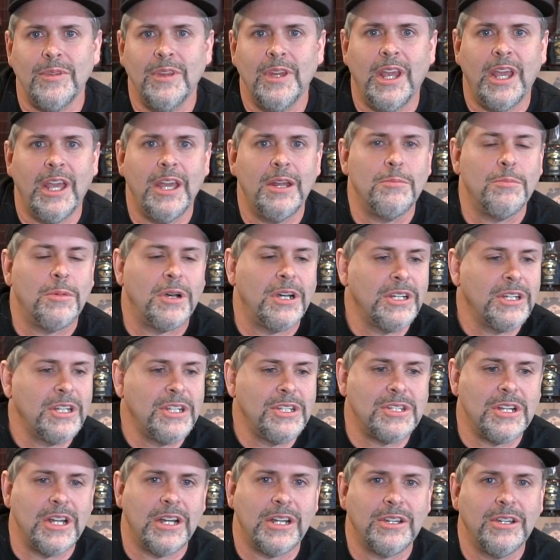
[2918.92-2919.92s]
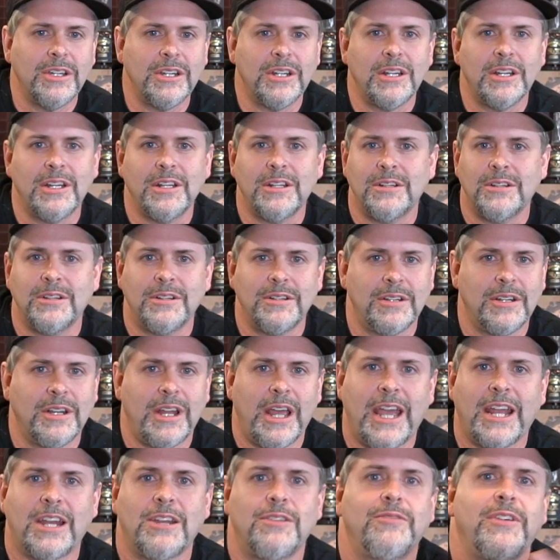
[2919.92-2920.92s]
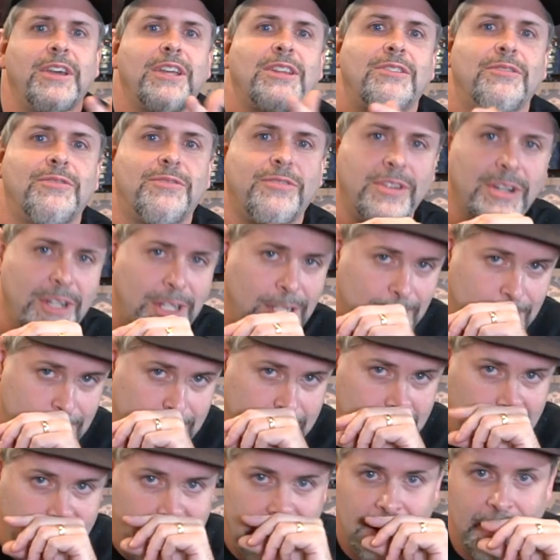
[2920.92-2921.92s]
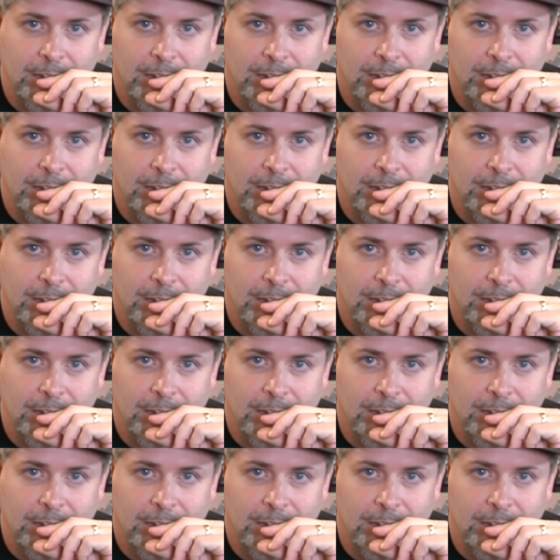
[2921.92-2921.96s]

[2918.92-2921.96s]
And Monty's not going to activate the French.